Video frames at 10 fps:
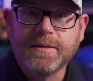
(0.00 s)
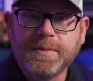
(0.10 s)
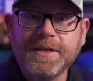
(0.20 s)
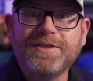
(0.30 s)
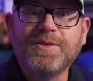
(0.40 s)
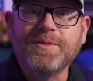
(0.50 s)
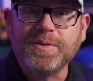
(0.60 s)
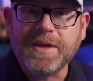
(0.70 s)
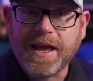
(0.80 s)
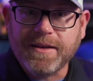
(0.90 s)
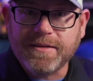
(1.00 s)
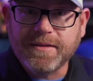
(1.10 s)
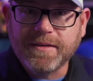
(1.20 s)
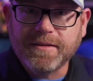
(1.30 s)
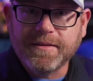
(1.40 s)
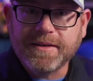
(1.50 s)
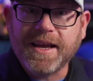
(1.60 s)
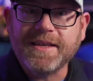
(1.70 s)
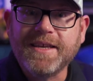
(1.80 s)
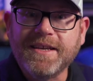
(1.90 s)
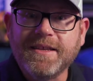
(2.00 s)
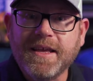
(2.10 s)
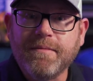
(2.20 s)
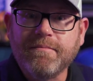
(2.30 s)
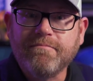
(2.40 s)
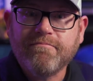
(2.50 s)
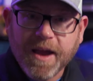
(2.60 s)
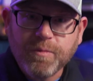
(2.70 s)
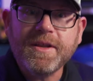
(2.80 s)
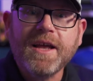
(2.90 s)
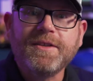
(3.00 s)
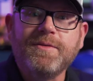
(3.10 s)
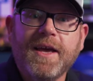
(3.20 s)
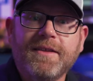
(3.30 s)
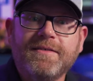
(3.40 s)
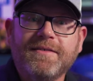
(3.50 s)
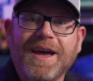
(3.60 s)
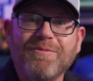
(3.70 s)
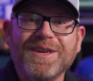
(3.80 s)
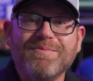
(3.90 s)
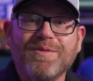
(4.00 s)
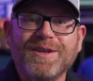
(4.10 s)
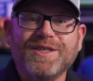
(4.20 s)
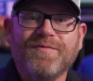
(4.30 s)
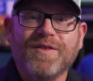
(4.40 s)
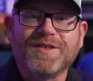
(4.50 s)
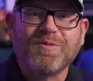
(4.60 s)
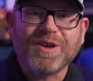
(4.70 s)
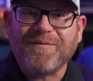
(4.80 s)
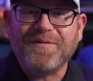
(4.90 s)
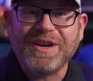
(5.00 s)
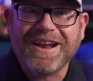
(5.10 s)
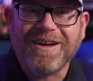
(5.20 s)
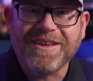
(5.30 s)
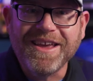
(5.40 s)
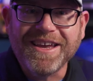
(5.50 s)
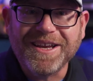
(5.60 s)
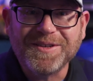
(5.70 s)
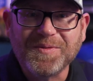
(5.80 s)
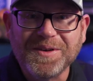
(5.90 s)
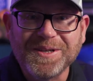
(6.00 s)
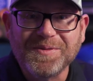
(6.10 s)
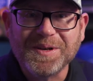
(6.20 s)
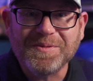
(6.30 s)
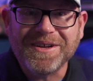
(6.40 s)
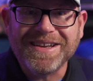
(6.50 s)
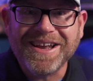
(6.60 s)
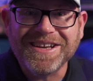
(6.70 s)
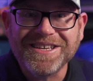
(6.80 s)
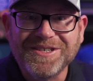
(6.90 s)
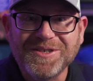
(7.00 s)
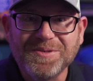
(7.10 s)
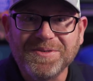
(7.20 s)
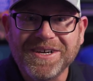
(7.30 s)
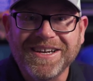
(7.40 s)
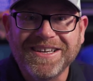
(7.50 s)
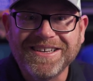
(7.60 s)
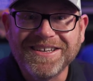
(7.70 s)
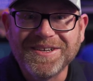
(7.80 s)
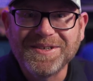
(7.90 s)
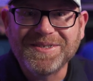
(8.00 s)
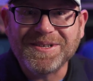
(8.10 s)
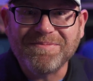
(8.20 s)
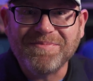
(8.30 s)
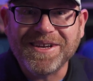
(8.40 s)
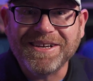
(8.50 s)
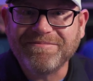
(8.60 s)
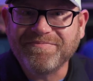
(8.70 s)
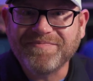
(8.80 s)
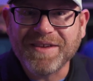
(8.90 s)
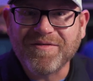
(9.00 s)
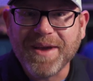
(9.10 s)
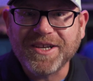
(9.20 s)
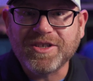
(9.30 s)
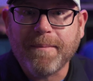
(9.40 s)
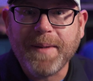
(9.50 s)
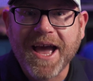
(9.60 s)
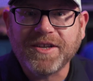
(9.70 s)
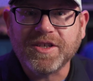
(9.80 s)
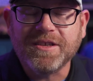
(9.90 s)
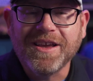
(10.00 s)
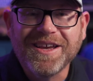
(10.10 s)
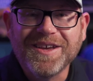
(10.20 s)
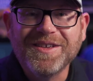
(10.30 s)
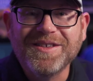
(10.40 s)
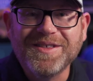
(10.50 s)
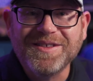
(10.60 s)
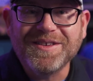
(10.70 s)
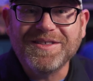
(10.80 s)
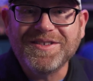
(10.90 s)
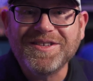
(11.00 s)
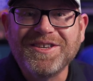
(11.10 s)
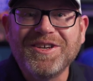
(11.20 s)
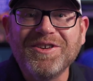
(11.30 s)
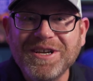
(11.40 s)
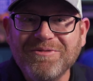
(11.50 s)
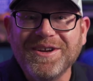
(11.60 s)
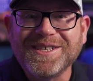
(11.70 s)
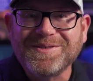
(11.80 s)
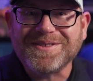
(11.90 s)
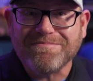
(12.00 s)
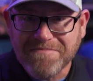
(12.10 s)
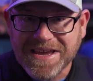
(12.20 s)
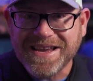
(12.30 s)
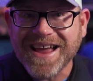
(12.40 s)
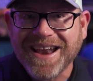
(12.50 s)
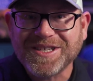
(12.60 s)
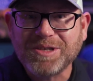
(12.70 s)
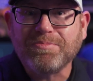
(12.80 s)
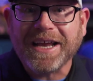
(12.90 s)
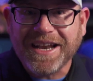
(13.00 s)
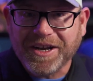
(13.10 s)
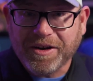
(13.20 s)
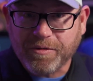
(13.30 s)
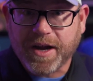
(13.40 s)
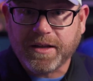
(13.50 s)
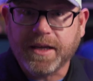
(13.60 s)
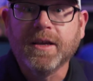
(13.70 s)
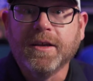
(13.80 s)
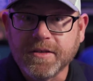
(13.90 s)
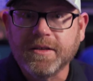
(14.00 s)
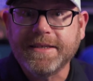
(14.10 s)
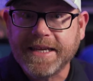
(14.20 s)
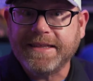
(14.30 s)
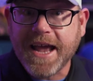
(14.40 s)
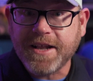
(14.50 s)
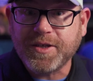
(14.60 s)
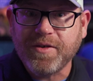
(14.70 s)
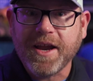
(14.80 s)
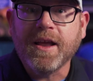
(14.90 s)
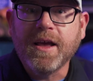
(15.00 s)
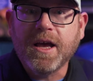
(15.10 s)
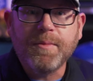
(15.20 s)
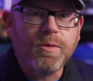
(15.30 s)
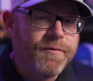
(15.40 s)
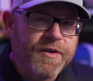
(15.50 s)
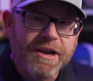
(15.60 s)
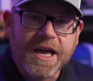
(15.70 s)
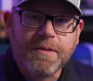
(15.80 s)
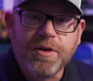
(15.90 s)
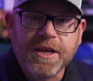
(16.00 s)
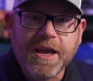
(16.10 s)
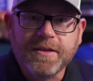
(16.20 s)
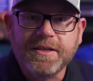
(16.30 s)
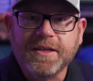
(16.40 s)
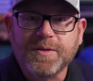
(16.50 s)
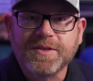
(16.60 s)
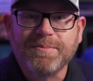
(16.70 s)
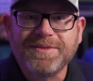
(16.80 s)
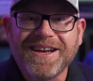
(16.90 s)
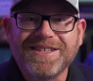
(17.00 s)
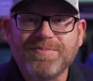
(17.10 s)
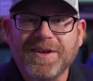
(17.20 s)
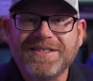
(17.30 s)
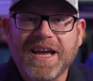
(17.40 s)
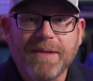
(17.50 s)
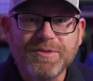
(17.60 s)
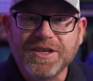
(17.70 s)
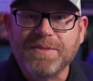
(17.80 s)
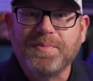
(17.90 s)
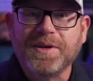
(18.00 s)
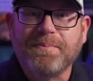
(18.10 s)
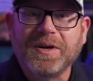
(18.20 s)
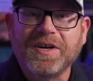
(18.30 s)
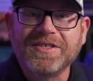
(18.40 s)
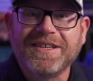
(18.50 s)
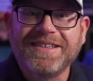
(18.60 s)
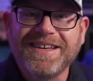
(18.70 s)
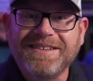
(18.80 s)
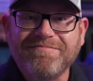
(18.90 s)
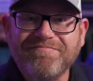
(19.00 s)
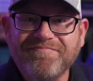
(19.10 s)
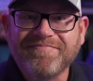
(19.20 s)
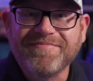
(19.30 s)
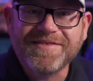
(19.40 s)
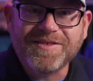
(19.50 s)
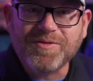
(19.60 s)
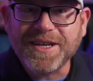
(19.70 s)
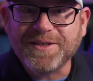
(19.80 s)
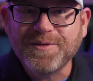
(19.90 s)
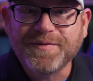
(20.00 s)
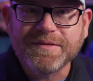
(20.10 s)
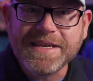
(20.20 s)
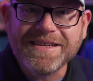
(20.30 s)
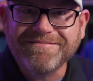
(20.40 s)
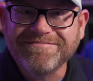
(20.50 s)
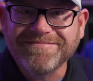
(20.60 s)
please don't do that. And I said to them, I will not do that. I will get permission first. So we're going to figure it out in 2021 how to get you some information on patches. The security risk was me not explaining it correctly. So let's get that straight. But we'll figure out how to bring out those updates. But I'm just going to put a pause on that. Strike 2 for me.